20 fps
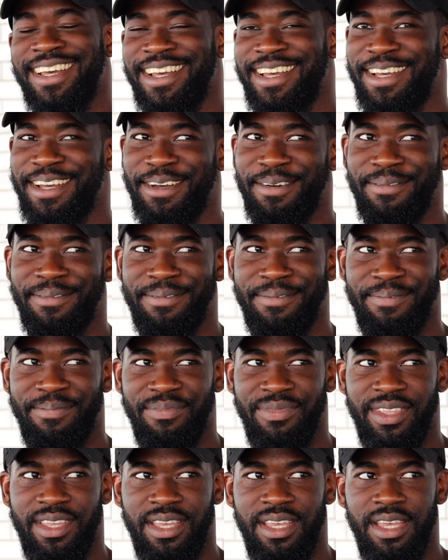Um,
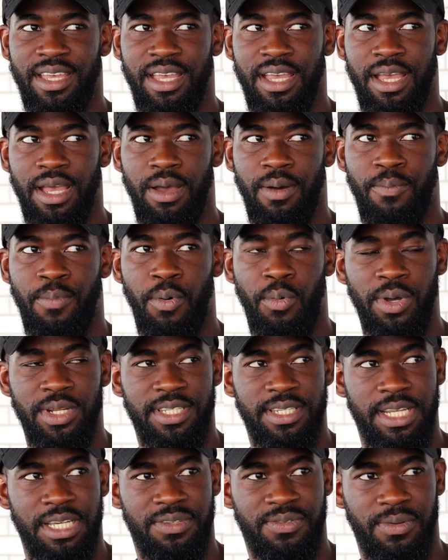but
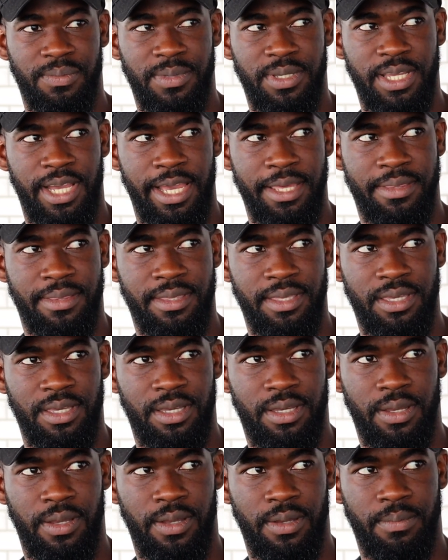what's next for me? I
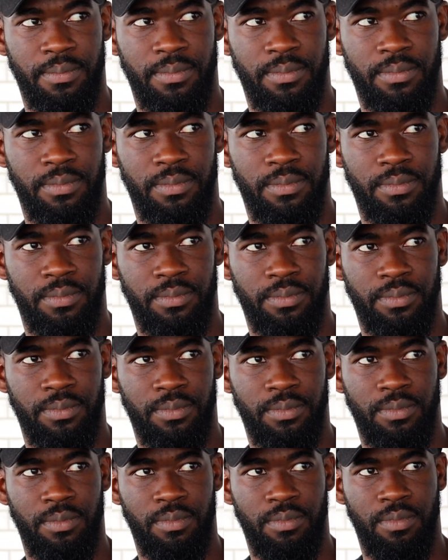think um,
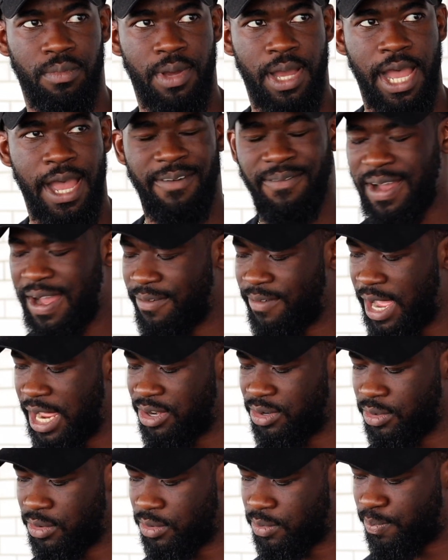I, I, I,
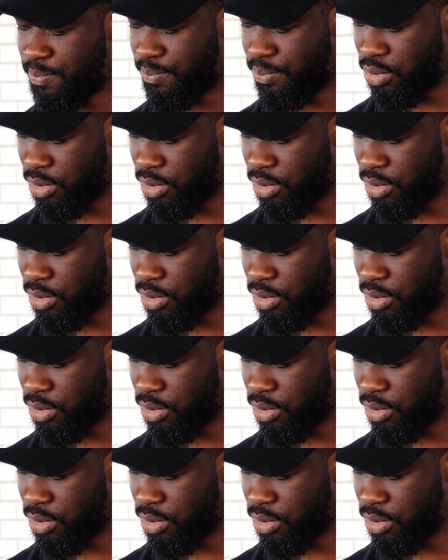don't